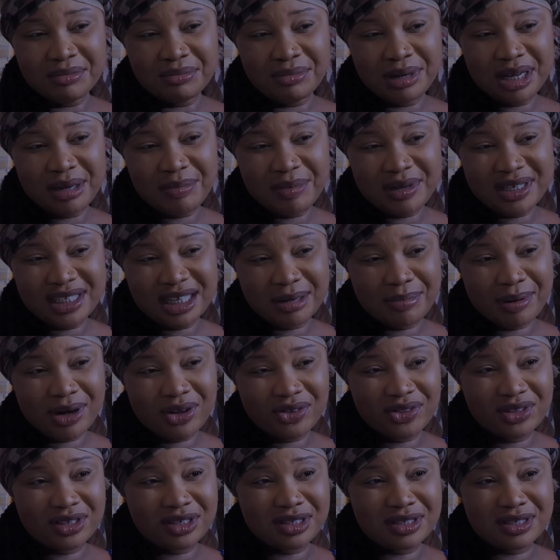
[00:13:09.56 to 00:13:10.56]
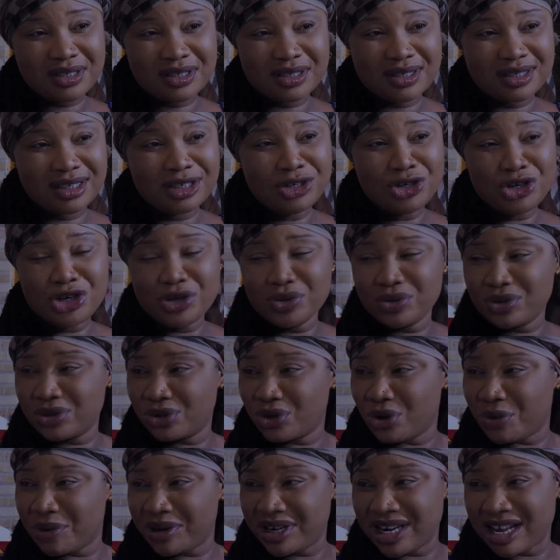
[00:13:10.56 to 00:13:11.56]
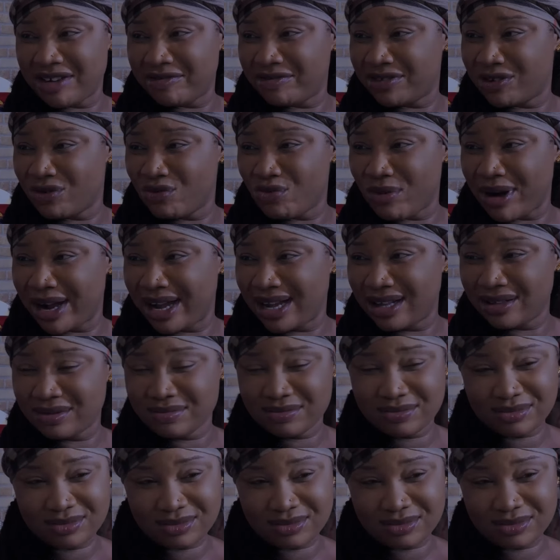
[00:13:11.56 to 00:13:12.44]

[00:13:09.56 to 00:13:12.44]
Baby, it's about this news going everywhere,